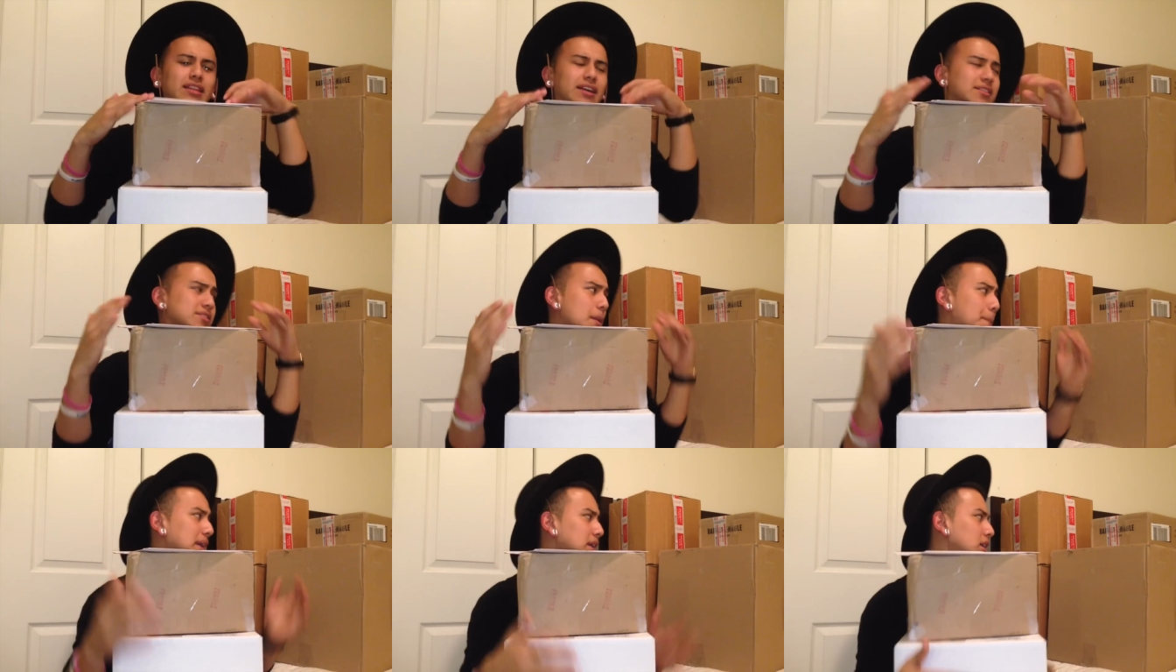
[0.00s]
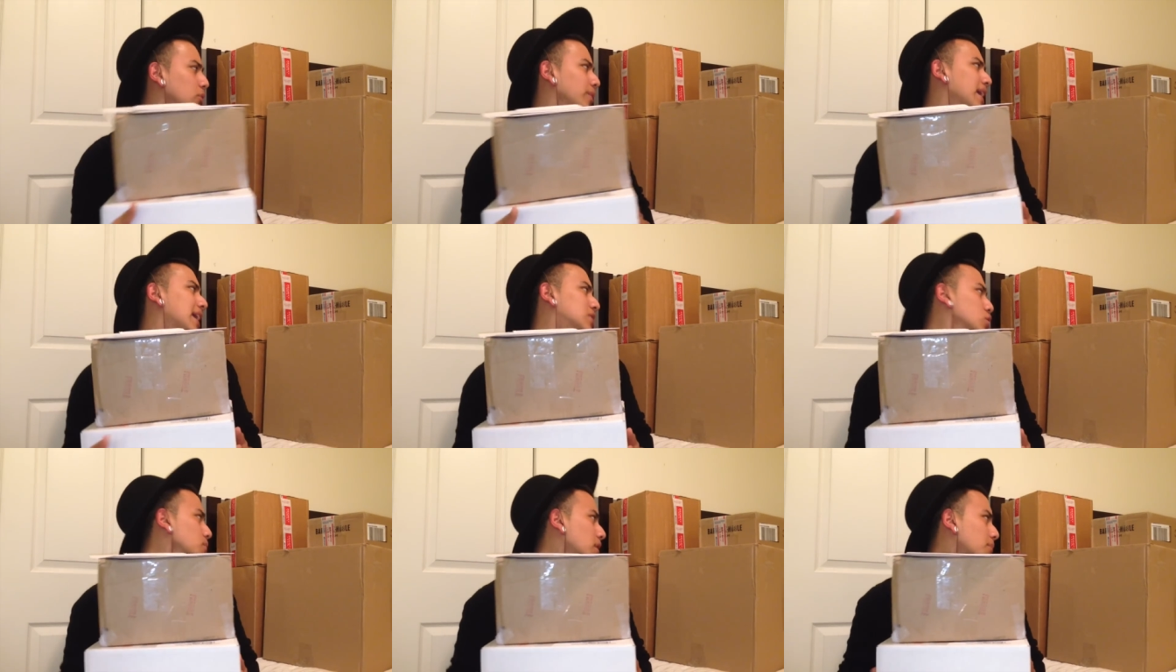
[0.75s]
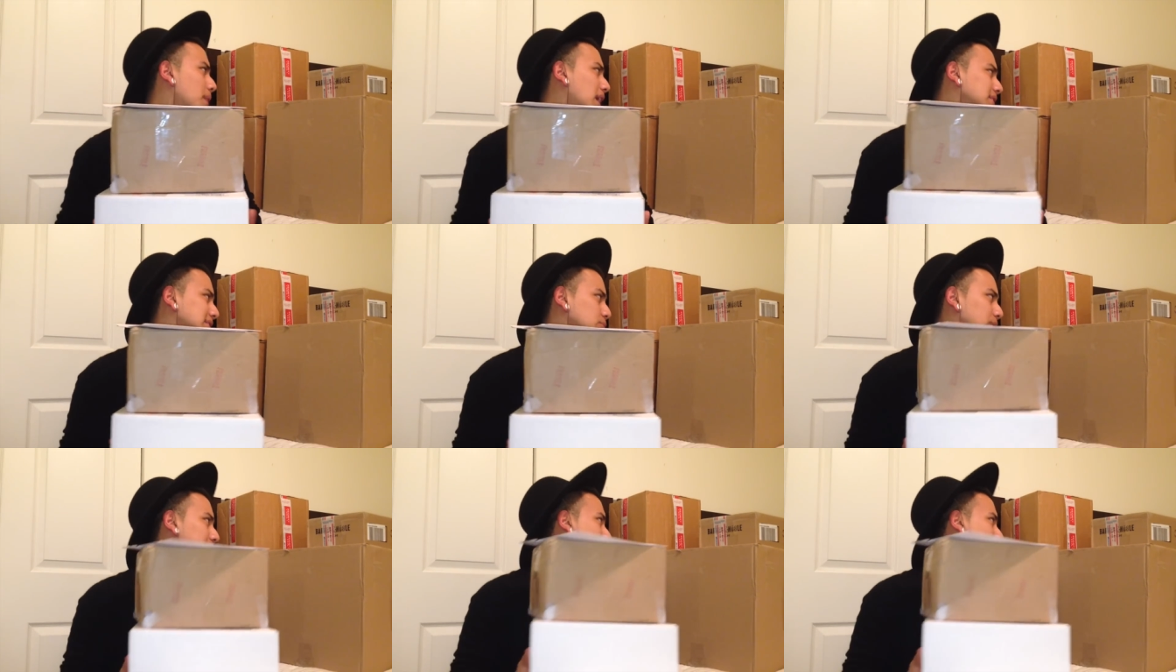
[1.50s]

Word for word: letters up in here. We got two more boxes. We